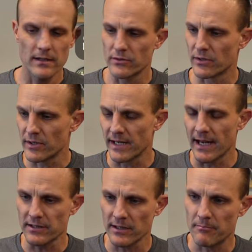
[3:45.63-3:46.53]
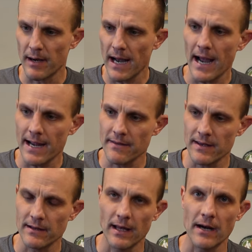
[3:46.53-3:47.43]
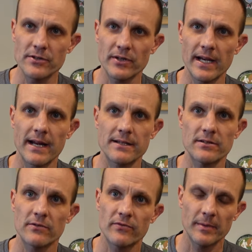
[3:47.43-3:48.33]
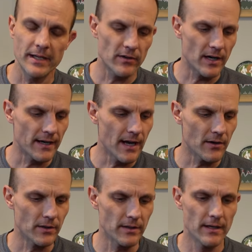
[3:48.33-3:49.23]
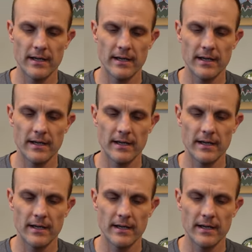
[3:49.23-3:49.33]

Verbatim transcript: So you can actually buy the larger canister from here on out